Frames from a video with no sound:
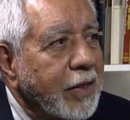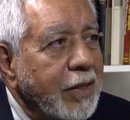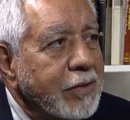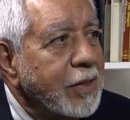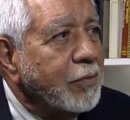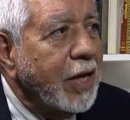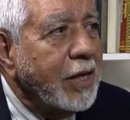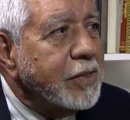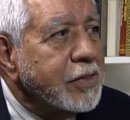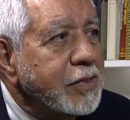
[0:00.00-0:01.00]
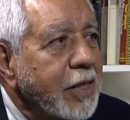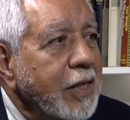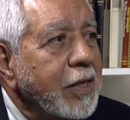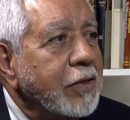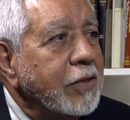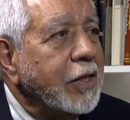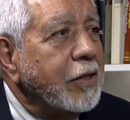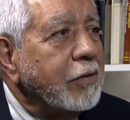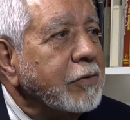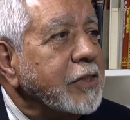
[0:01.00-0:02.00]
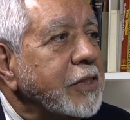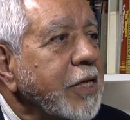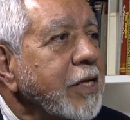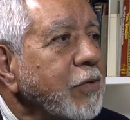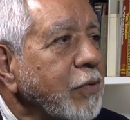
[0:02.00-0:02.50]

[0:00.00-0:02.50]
in some cases they'll rescind